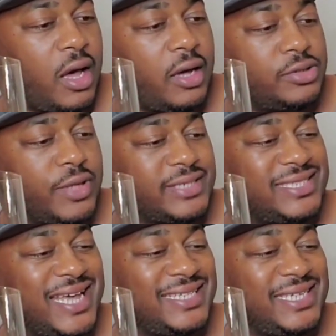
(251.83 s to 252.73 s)

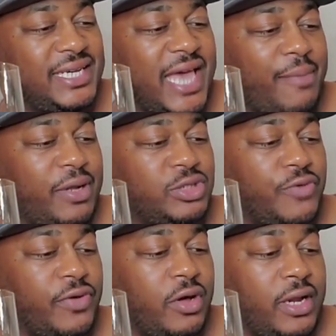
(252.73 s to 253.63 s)
2019 Cabernet
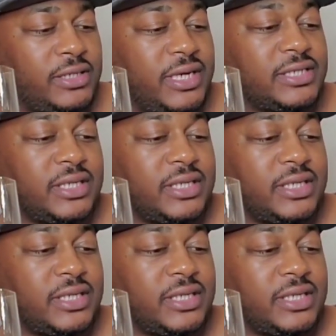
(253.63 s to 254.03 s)
Sauvignon,